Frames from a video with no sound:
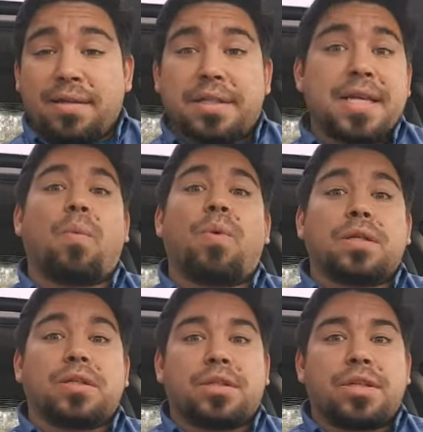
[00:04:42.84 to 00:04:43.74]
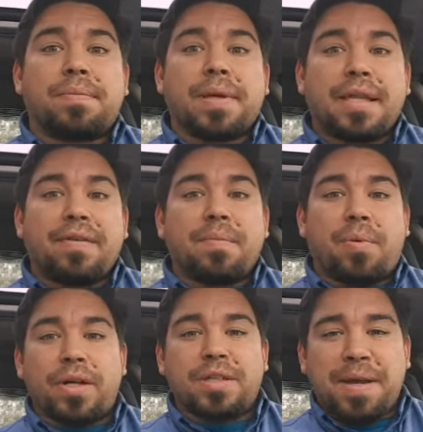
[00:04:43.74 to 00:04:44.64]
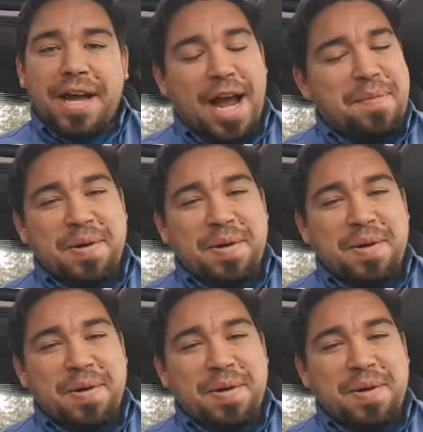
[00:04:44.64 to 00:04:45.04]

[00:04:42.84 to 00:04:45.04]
someone should be leaving points behind,